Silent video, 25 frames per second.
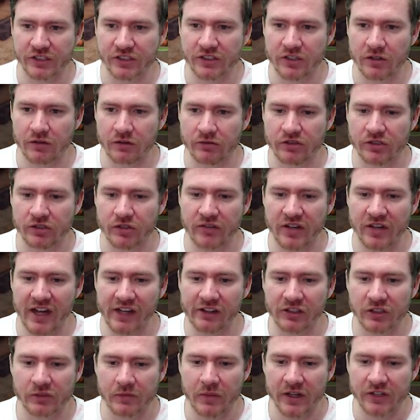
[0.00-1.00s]
So
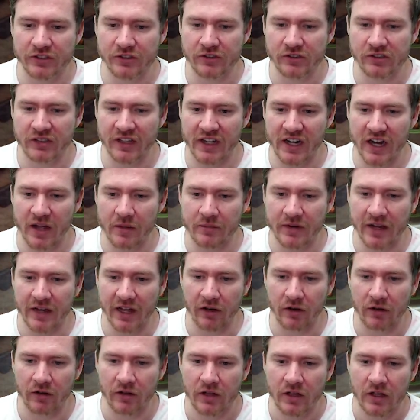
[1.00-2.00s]
Taylor's picture's lit up
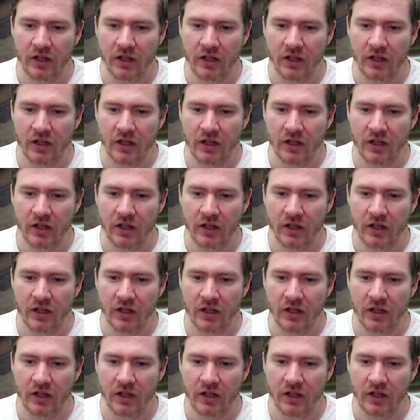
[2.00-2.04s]
now.